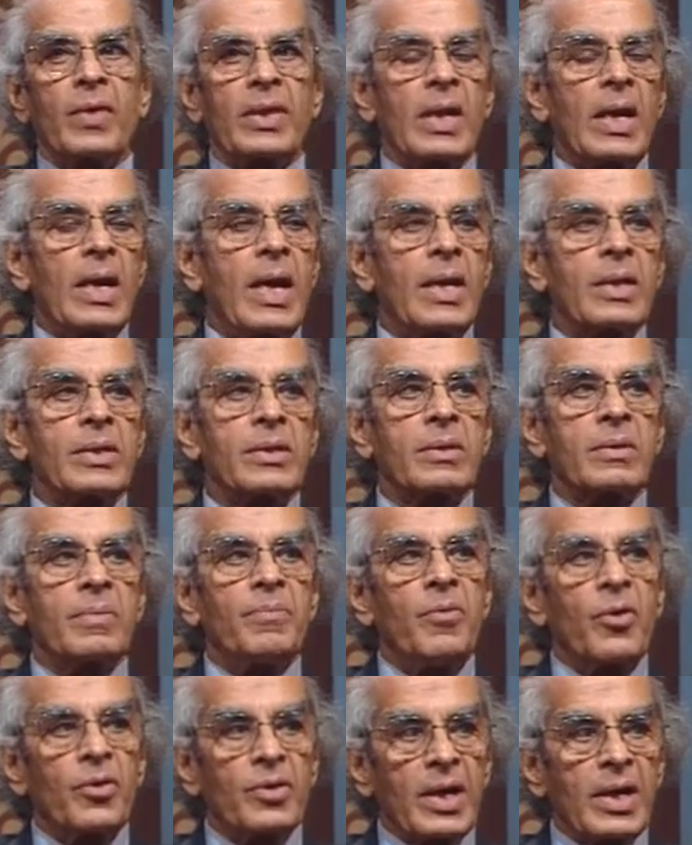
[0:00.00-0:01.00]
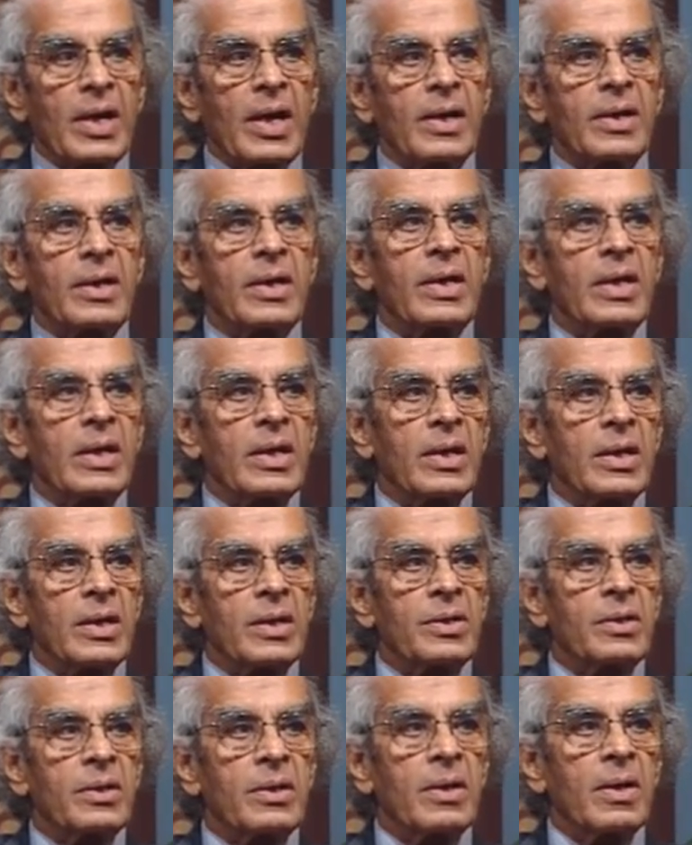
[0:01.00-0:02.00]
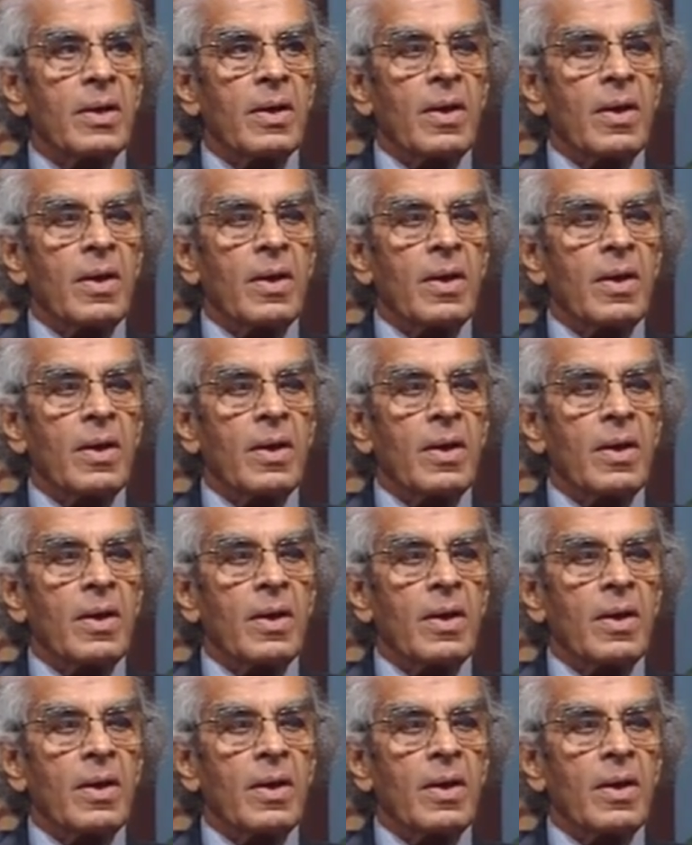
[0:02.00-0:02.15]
last more than 100 years,